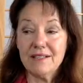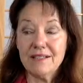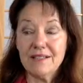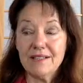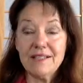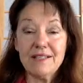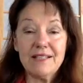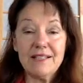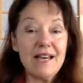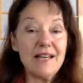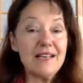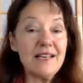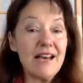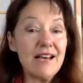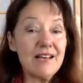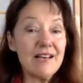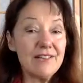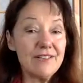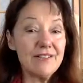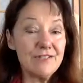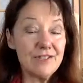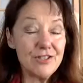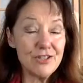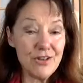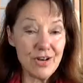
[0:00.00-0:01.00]
get
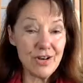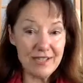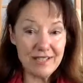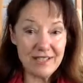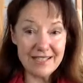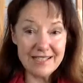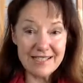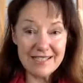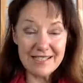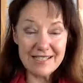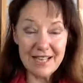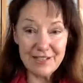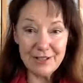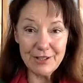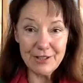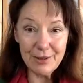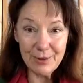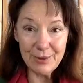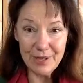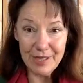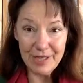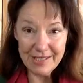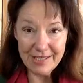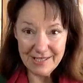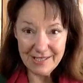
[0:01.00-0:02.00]
out of dread? It's like a
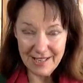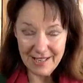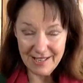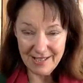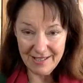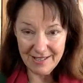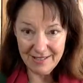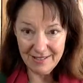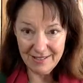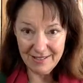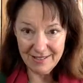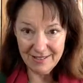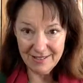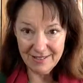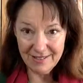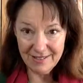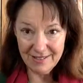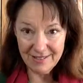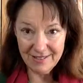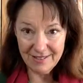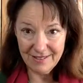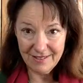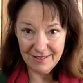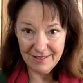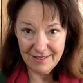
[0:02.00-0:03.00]
quicksand.
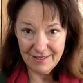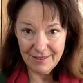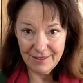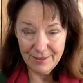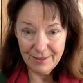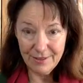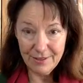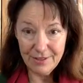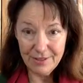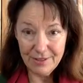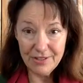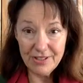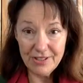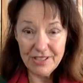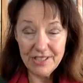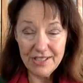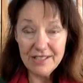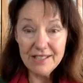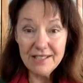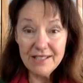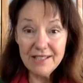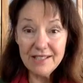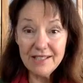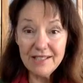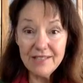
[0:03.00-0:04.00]
When you're
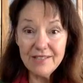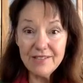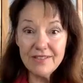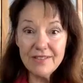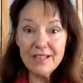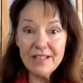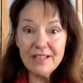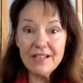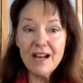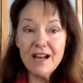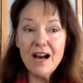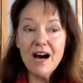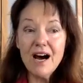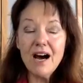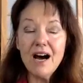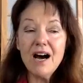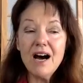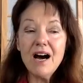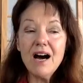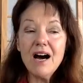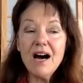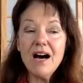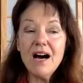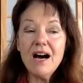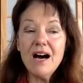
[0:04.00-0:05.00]
in it, you think,
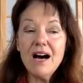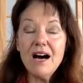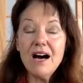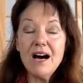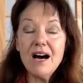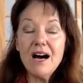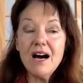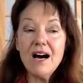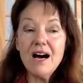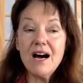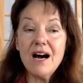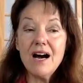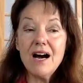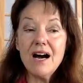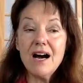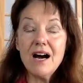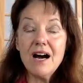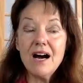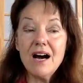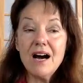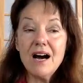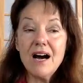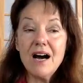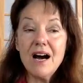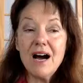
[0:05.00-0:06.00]
oh,
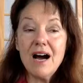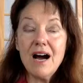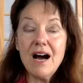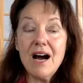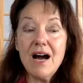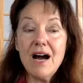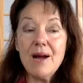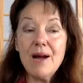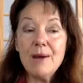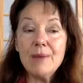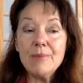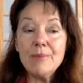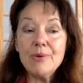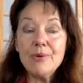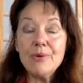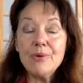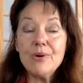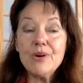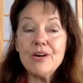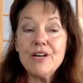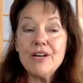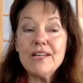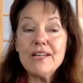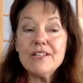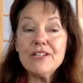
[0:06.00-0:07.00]
I'm
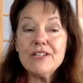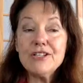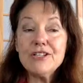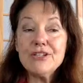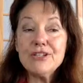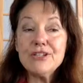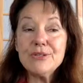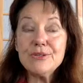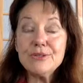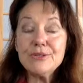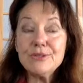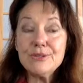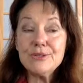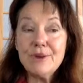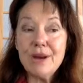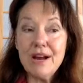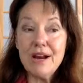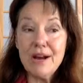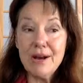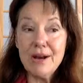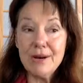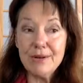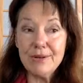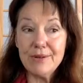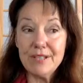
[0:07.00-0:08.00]
going to
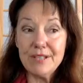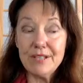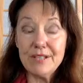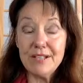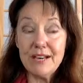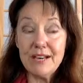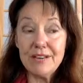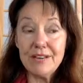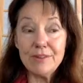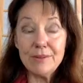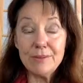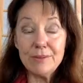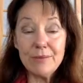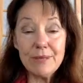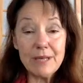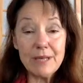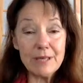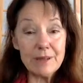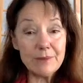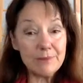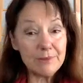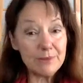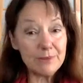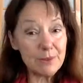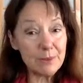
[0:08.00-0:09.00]
drown and never be
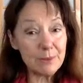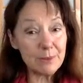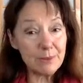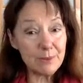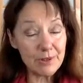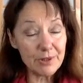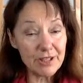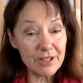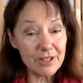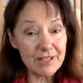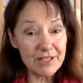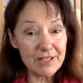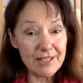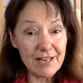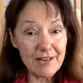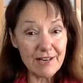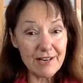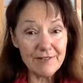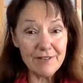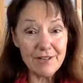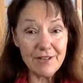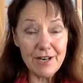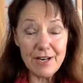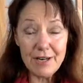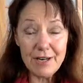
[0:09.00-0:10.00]
able to breathe and
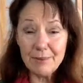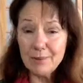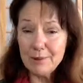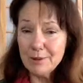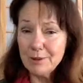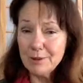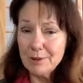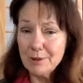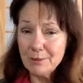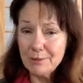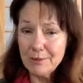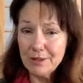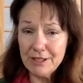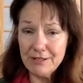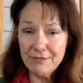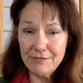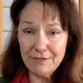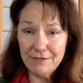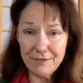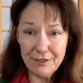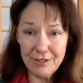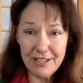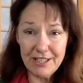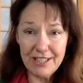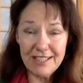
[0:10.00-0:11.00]
never able to be
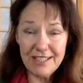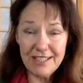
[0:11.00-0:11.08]
free